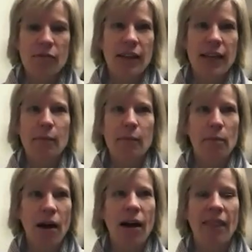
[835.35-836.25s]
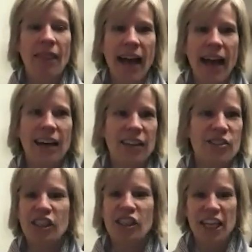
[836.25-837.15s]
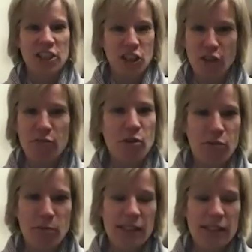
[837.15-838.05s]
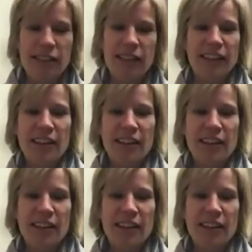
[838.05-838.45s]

came upon that constellation of movements.